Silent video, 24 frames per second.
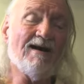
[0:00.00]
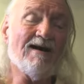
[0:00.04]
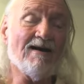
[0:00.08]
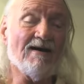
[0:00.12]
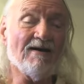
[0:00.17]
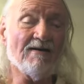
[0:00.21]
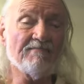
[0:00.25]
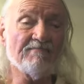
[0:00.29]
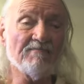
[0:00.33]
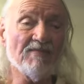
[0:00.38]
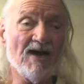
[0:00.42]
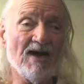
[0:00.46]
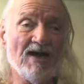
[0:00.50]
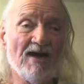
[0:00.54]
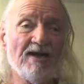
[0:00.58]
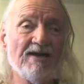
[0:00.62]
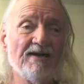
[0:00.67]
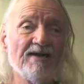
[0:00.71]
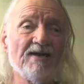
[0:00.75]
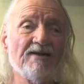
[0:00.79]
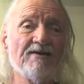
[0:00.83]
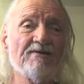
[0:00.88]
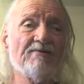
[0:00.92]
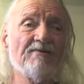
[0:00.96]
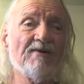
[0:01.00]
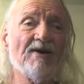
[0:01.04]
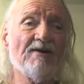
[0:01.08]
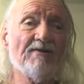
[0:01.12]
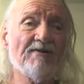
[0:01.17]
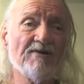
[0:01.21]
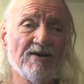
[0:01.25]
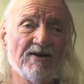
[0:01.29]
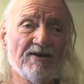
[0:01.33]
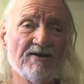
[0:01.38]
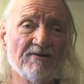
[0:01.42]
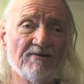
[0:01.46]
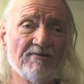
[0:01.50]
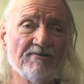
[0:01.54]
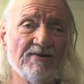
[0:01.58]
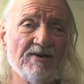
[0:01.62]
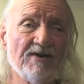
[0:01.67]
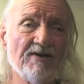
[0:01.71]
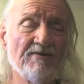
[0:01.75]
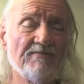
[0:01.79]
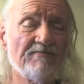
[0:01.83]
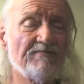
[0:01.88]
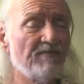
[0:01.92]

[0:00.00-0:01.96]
on my literary career